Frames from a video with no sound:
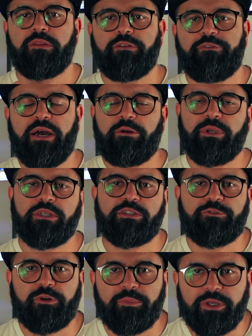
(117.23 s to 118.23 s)
The variants
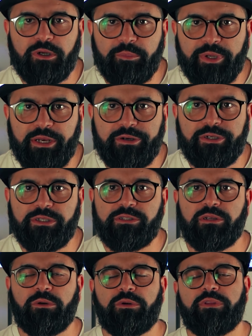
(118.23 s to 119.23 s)
from the competitors
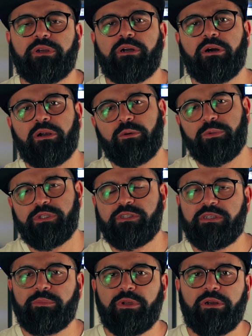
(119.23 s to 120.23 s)
lower the car with
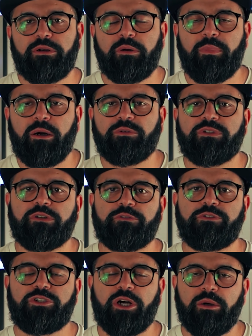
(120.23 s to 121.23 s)
similar amount
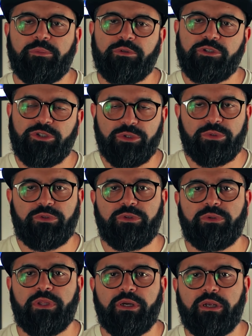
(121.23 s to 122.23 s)
of drop due
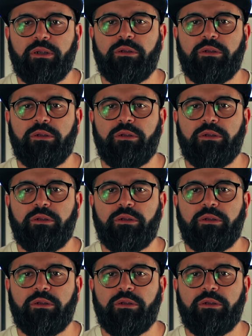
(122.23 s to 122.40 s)
to the